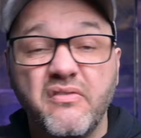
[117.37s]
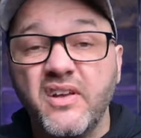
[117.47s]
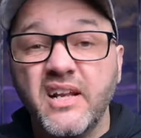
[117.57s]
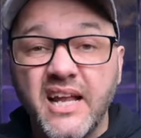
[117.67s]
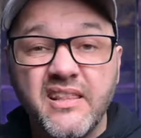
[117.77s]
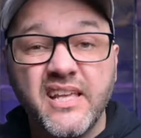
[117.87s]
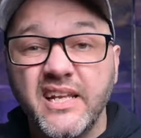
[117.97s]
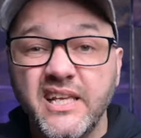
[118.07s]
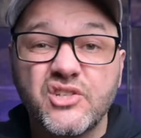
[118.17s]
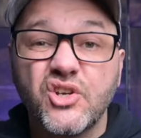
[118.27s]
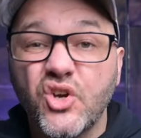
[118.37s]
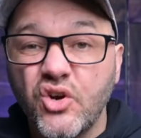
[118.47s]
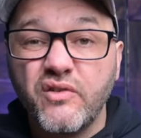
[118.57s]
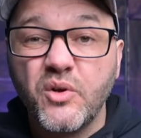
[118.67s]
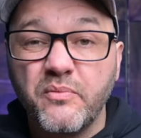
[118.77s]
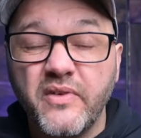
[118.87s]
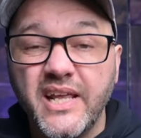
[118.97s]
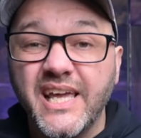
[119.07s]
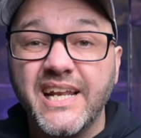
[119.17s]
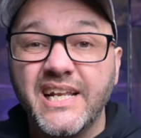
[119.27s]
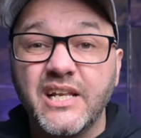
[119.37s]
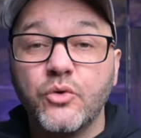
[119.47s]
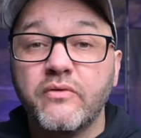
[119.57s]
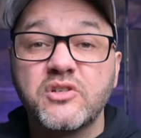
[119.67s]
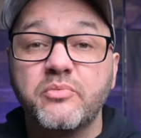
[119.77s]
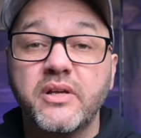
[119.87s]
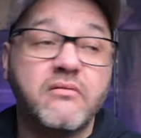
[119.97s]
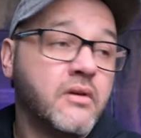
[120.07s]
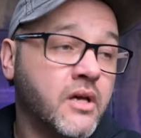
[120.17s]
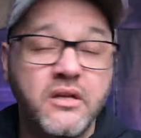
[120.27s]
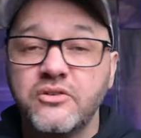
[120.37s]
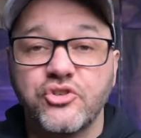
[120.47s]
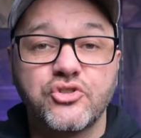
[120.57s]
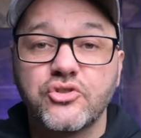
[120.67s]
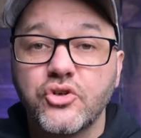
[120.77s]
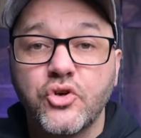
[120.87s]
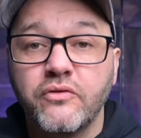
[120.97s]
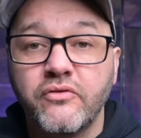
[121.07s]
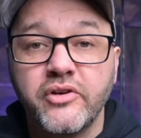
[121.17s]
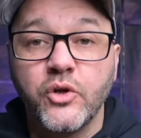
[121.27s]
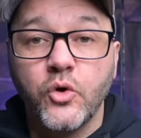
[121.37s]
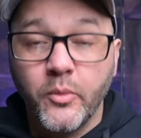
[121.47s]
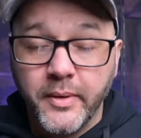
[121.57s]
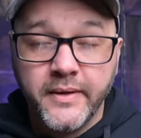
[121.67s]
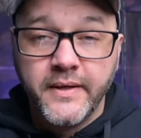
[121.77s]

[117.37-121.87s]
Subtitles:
you feel anything needs covered up for any kind of little overspray, just cover it up.